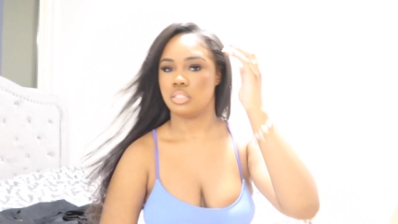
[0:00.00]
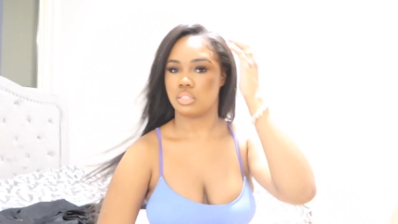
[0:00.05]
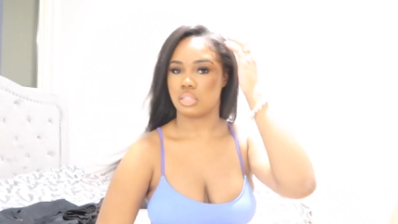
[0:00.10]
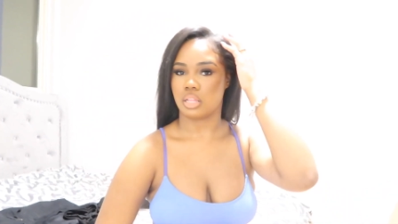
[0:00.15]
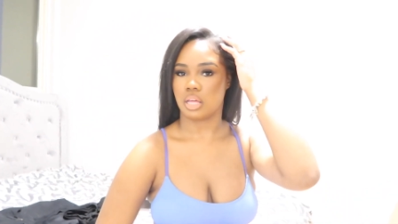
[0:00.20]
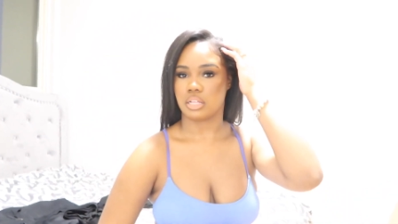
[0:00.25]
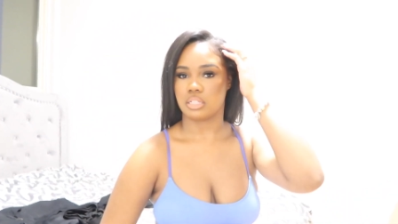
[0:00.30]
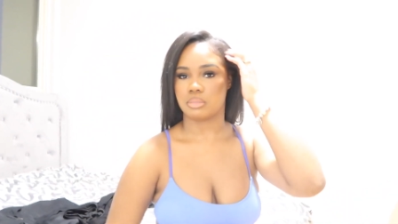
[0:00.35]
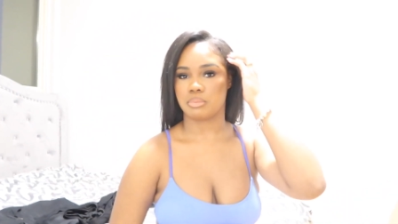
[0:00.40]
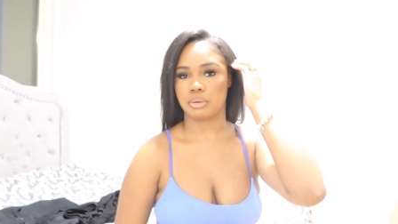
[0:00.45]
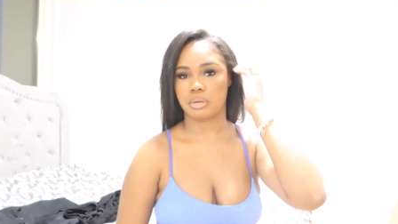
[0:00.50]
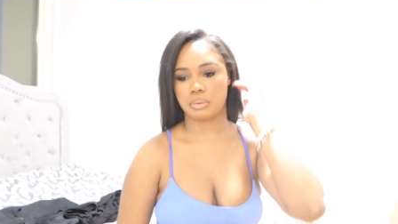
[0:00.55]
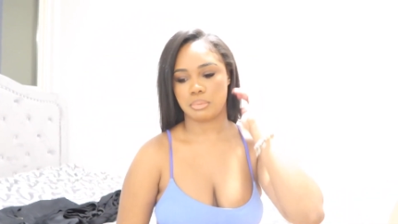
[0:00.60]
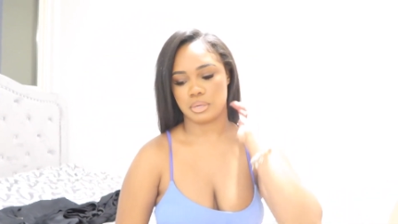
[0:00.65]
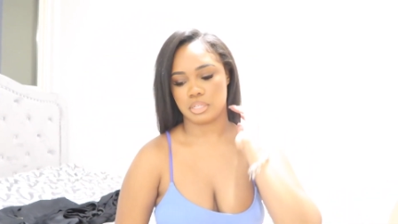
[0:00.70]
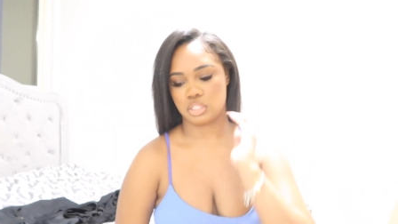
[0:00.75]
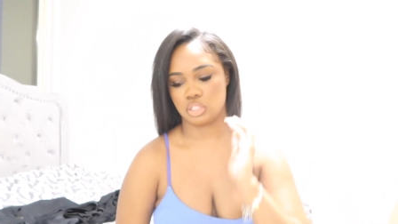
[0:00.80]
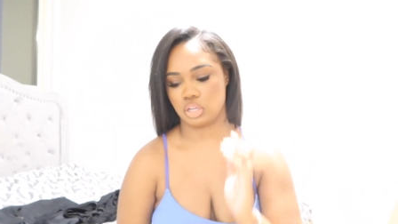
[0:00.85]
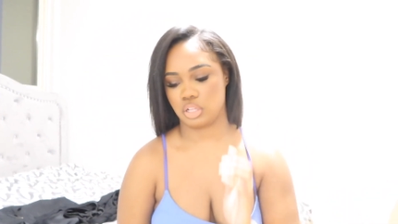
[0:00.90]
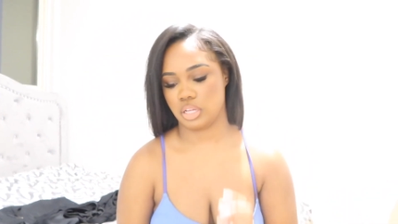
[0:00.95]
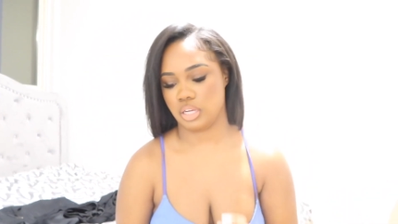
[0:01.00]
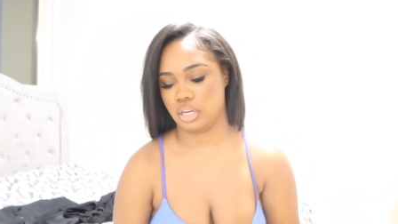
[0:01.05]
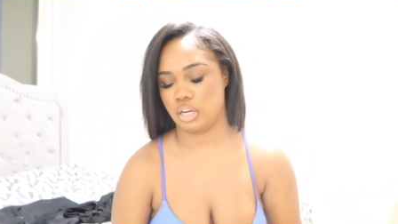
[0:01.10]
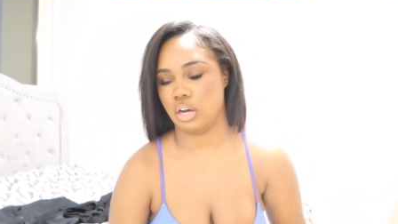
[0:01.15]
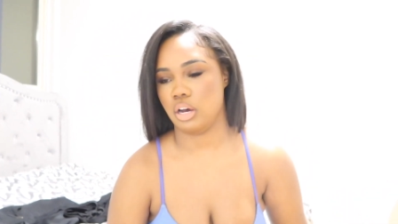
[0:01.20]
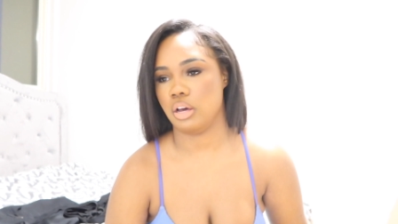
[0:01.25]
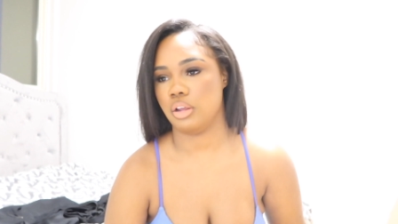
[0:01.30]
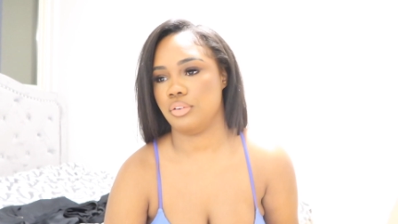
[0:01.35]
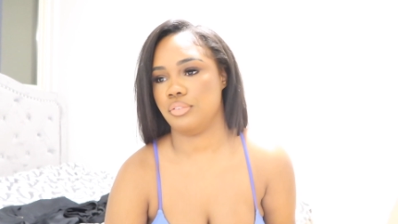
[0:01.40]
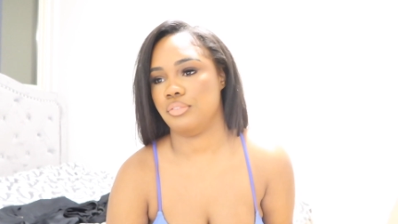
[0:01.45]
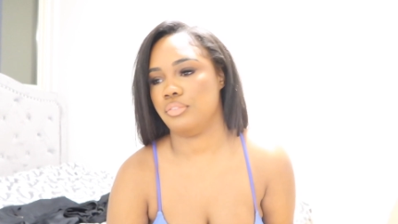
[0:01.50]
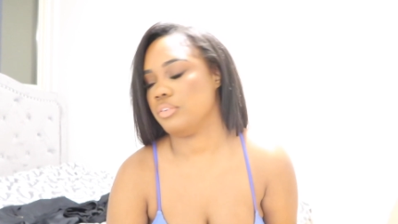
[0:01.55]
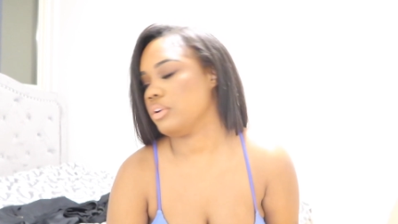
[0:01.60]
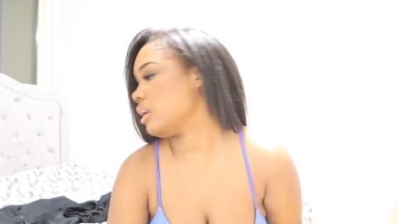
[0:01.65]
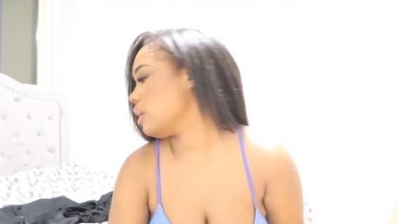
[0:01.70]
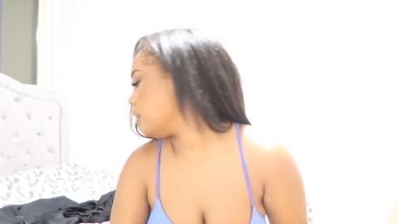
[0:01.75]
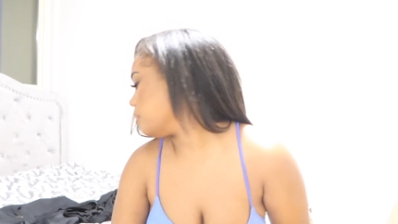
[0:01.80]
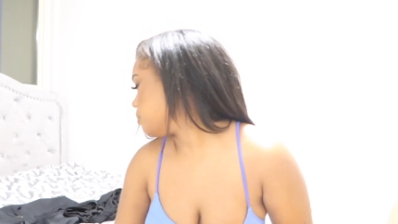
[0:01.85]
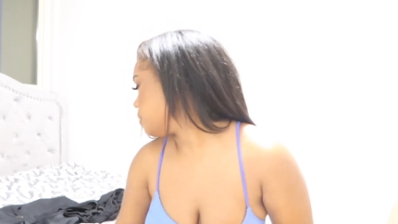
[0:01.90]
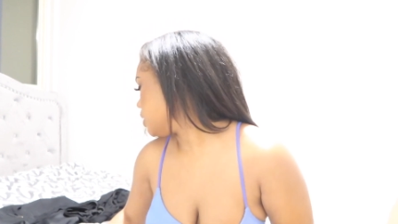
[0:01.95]
So that's pretty much all I got
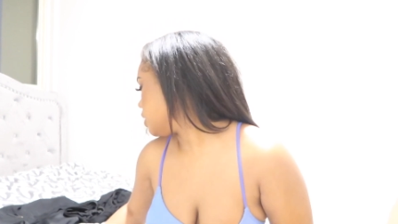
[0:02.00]
from